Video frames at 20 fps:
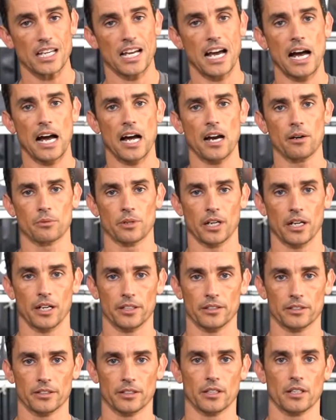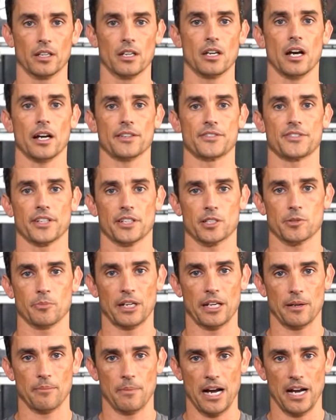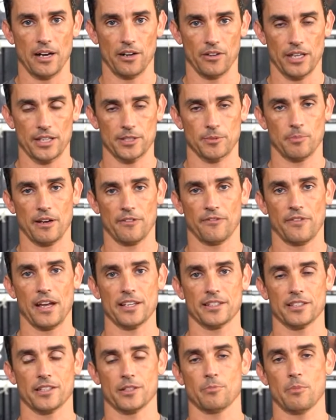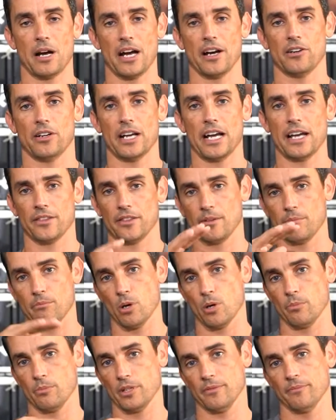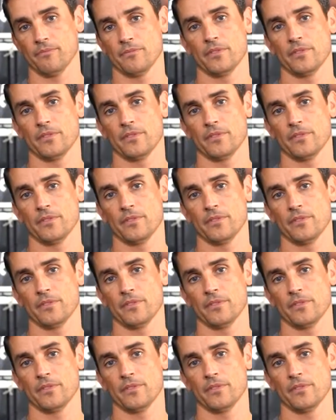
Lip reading: I run a 6-minute mile. That's my fastest mile at the moment.